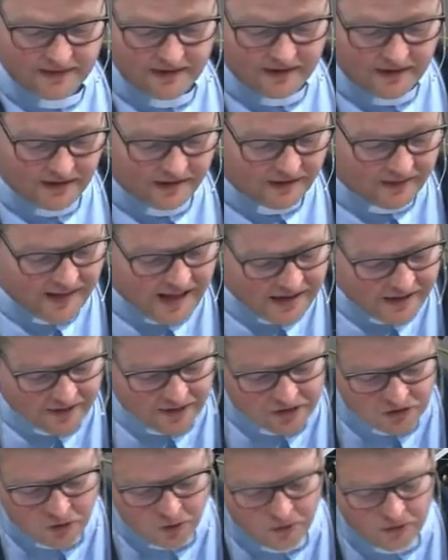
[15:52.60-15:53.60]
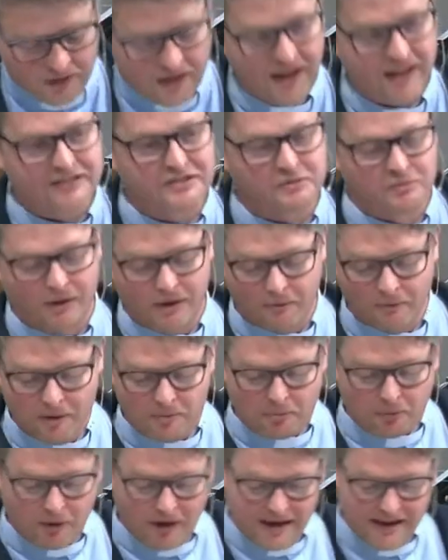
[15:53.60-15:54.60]
And at the end of the talk last week, we
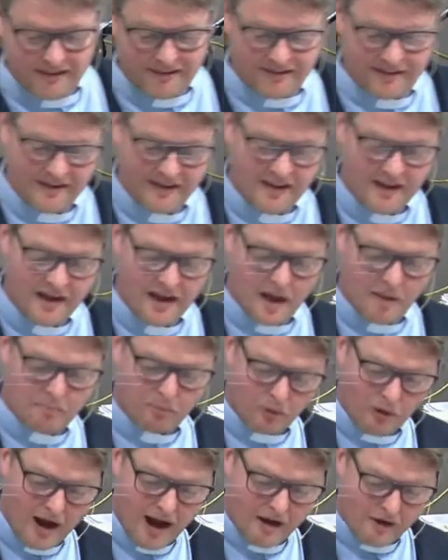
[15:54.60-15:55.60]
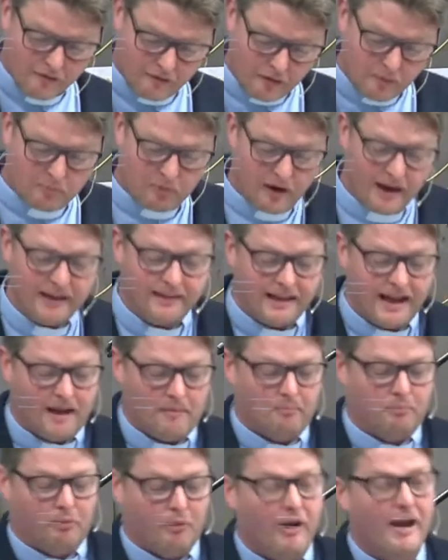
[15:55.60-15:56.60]
prayed a prayer. If you prayed
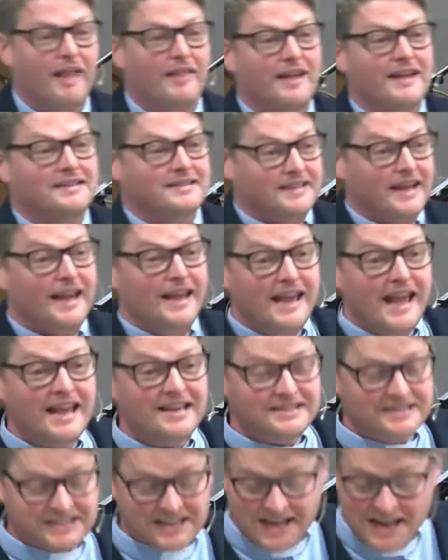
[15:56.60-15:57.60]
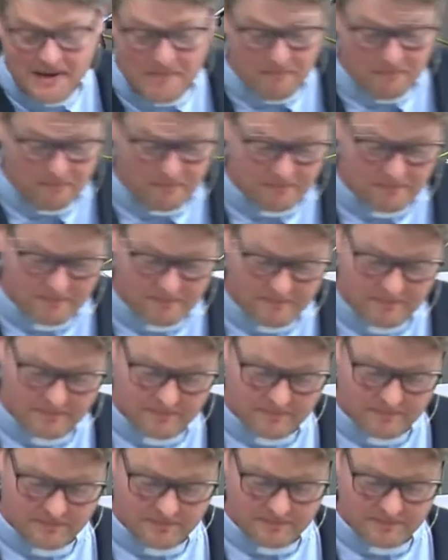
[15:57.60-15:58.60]
that prayer, that's saying yes to him.
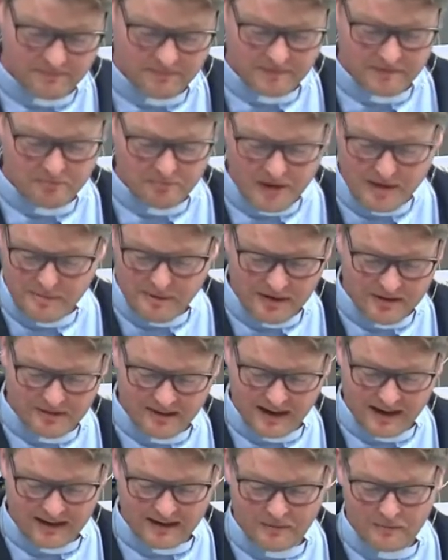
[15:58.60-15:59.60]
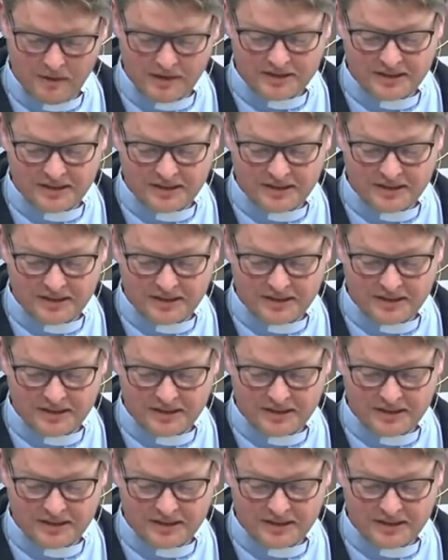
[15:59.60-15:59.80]
Maybe you did, in which